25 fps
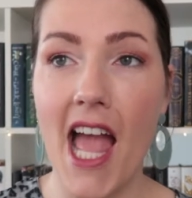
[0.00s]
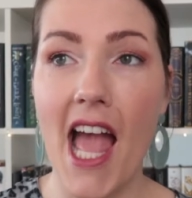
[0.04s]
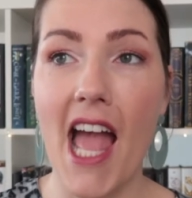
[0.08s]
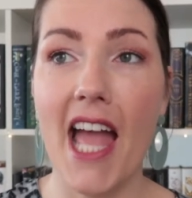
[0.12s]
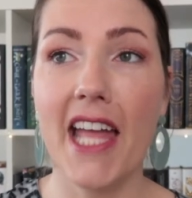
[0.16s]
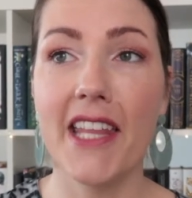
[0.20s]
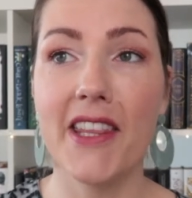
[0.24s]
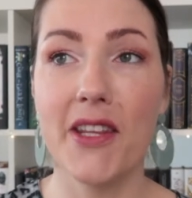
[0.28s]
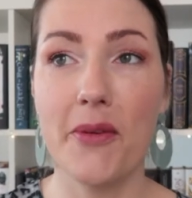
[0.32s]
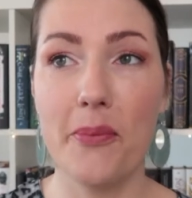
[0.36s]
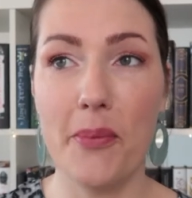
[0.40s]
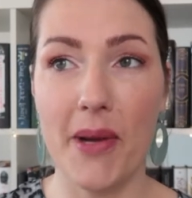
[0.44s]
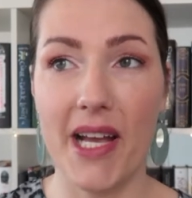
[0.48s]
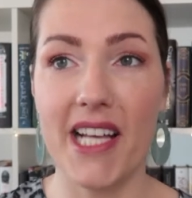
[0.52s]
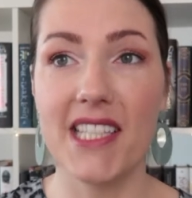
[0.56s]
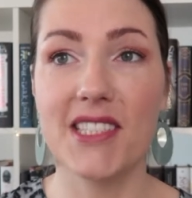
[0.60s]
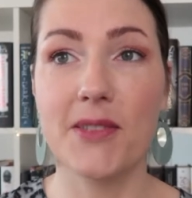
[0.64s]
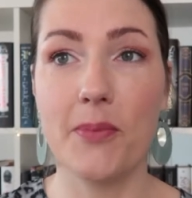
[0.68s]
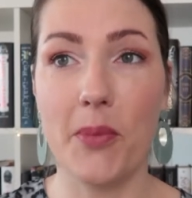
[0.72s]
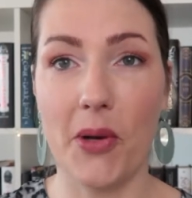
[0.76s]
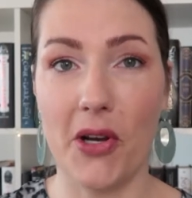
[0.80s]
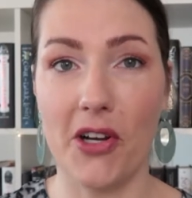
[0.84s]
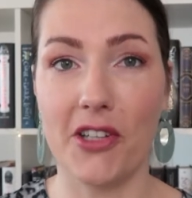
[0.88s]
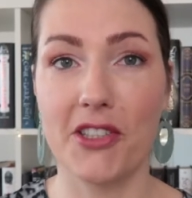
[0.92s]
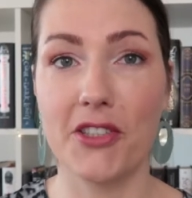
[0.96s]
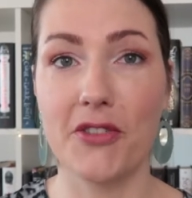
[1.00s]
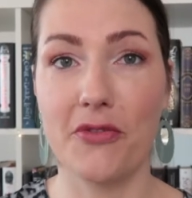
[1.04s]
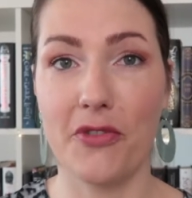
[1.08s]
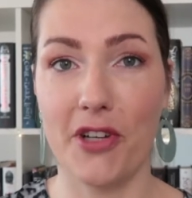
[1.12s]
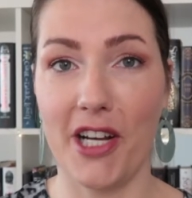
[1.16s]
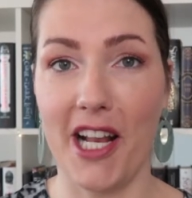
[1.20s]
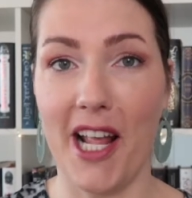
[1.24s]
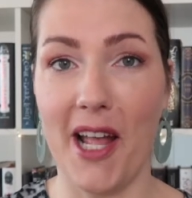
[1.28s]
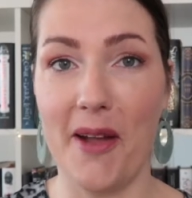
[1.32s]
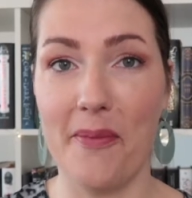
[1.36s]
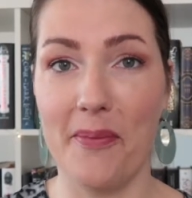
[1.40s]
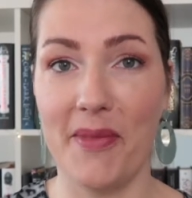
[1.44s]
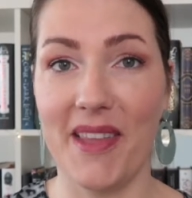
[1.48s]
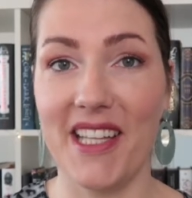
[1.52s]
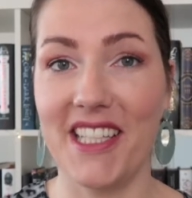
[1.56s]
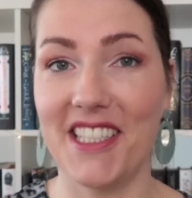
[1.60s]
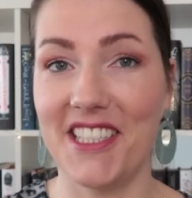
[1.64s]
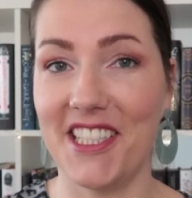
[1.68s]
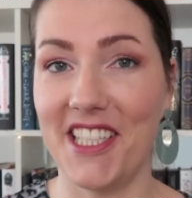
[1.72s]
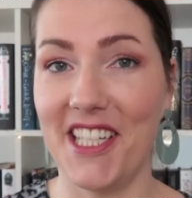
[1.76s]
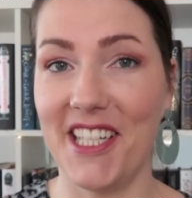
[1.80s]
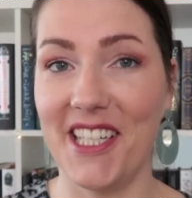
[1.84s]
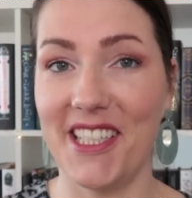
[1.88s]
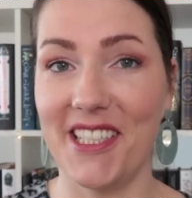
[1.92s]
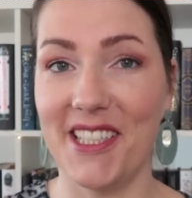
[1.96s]
and the best box for them
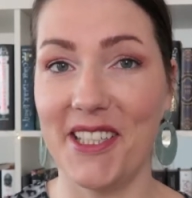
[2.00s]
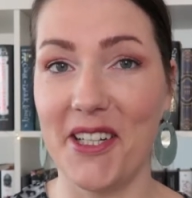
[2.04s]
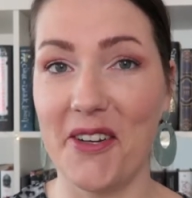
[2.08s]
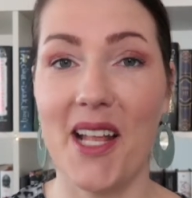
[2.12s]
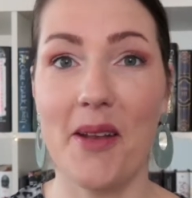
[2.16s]
this year.